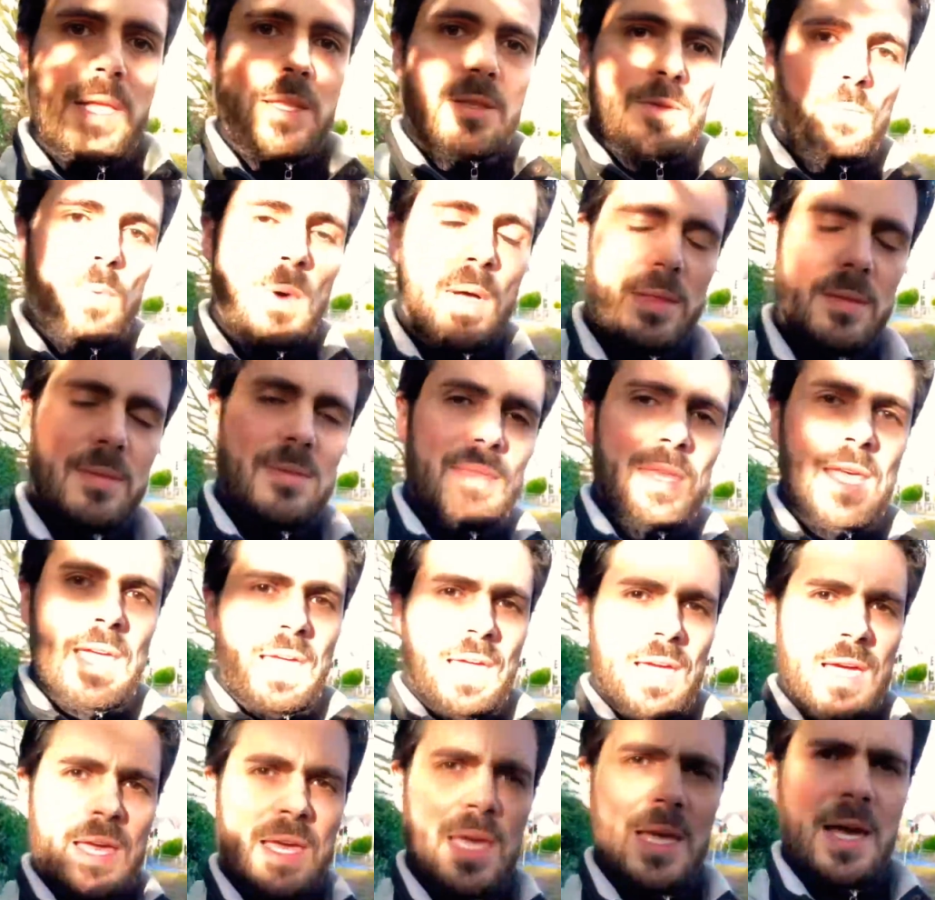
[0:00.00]
one
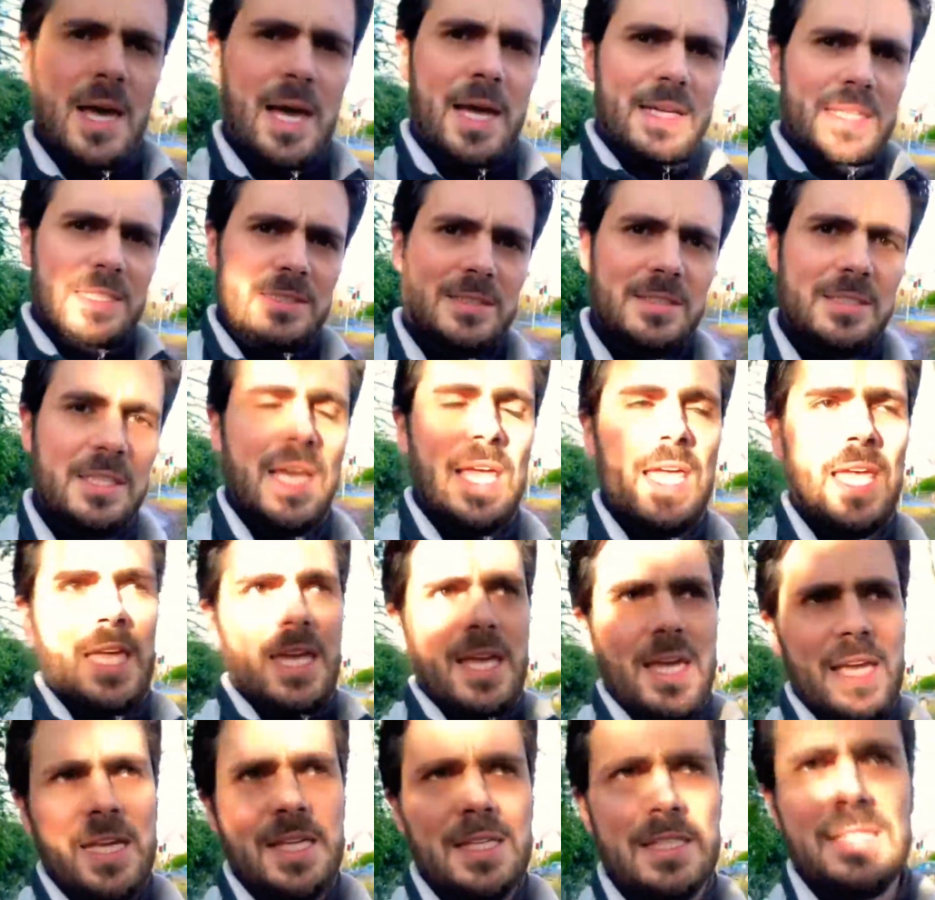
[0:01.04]
thing I can say
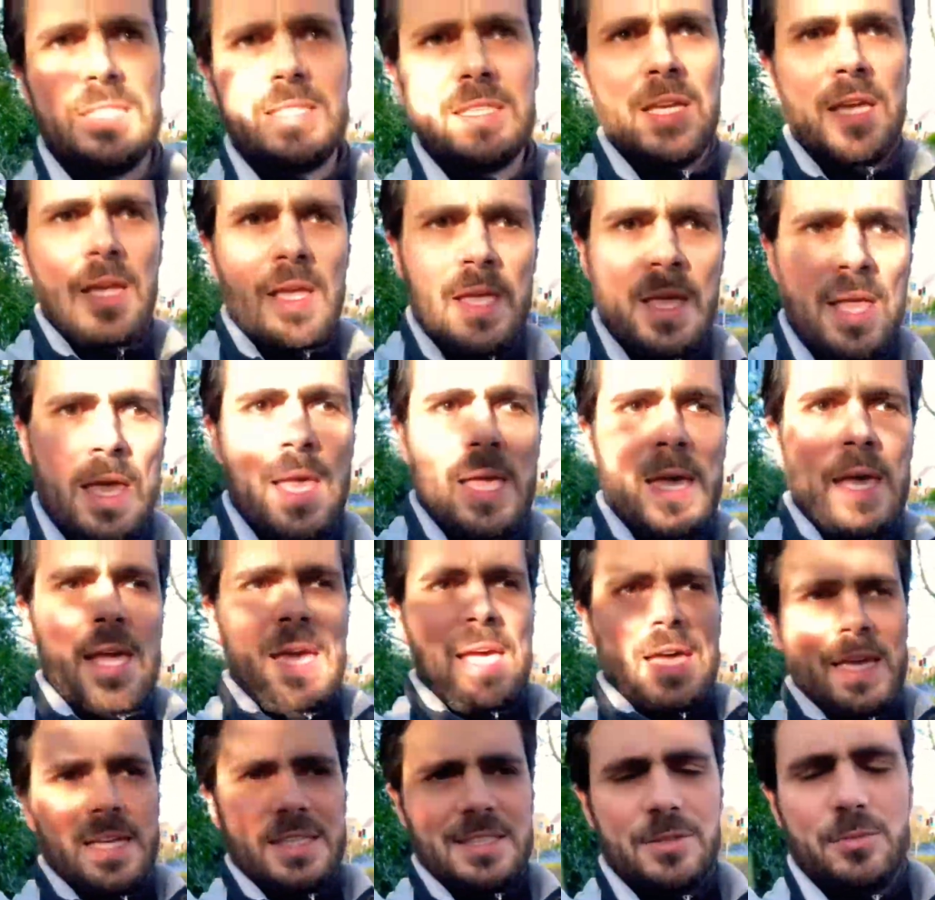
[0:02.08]
is
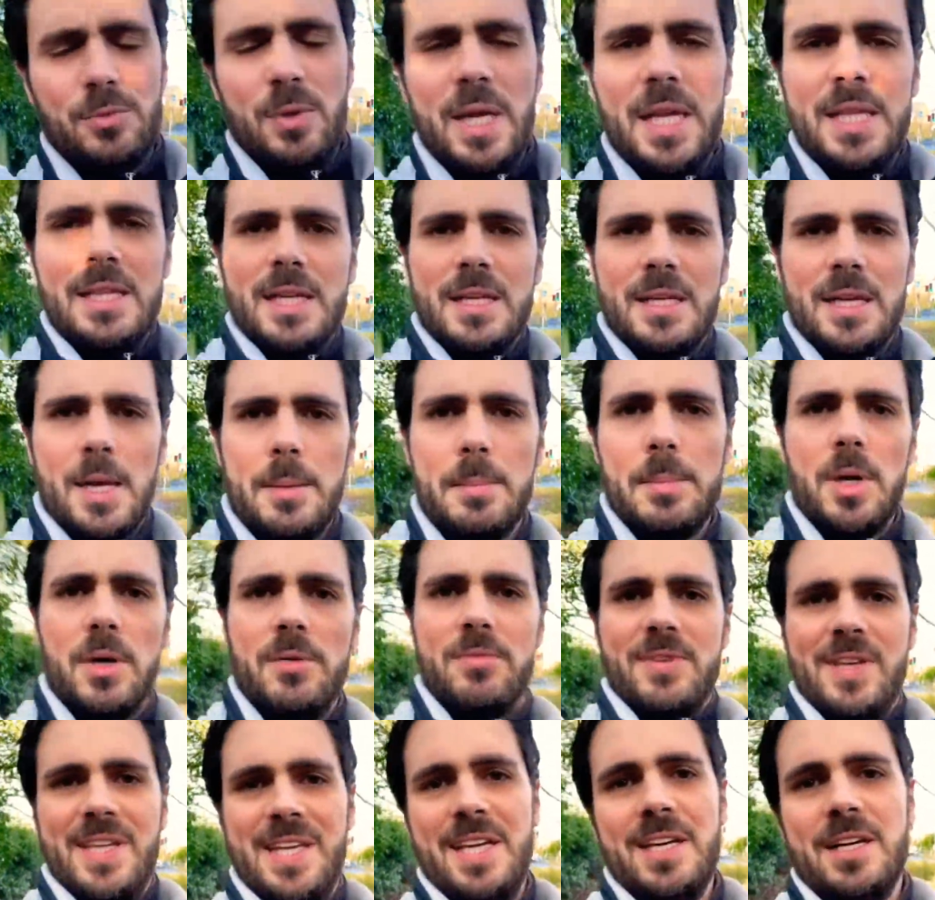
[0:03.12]
really the number
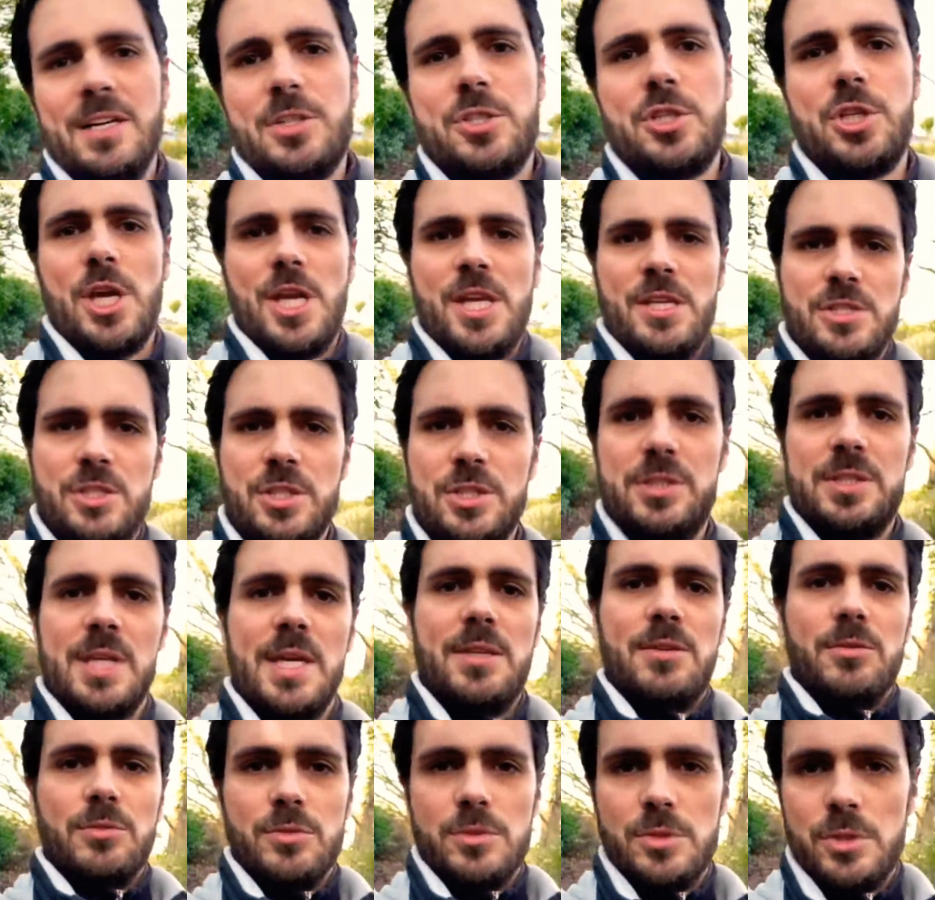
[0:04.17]
of gear changes that
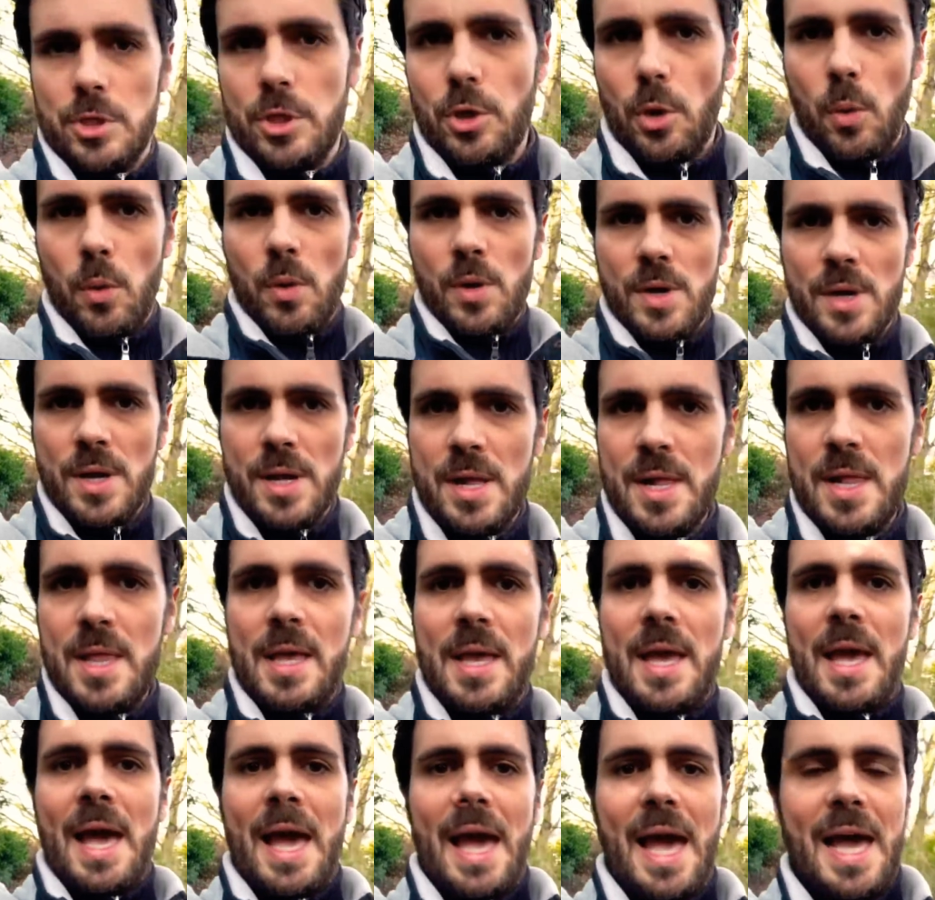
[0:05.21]
you do.
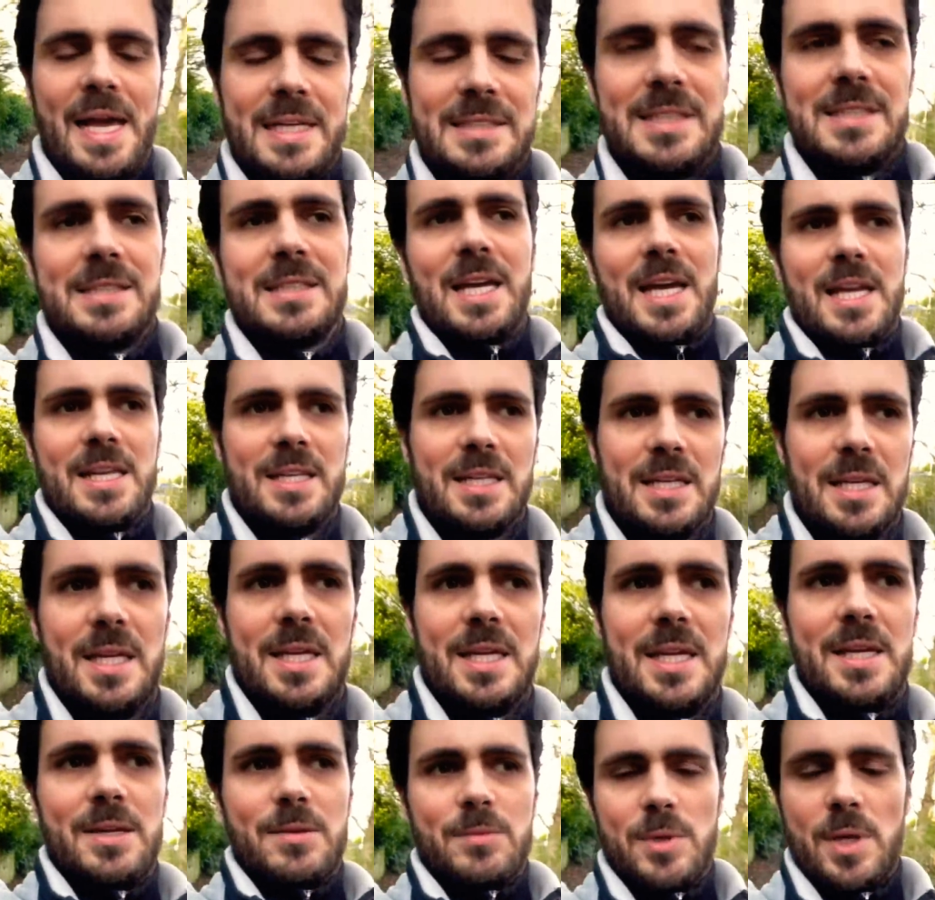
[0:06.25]
As I said,
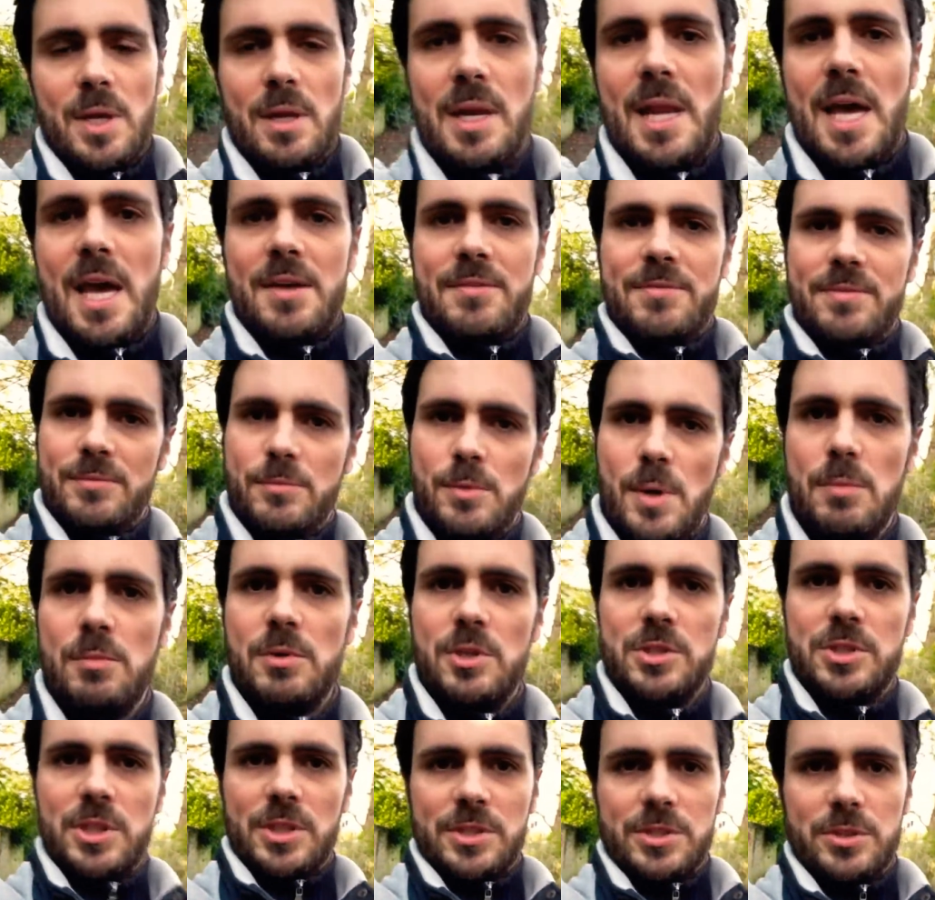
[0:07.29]
in real life, when we're
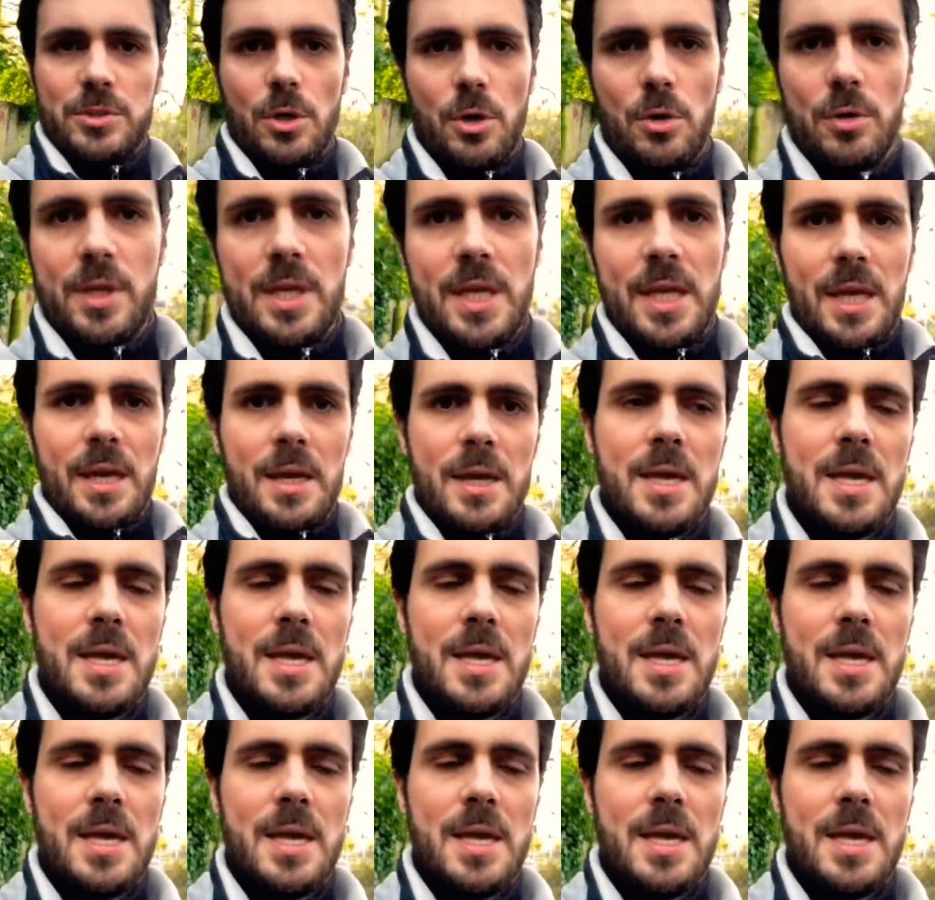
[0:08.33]
just talking,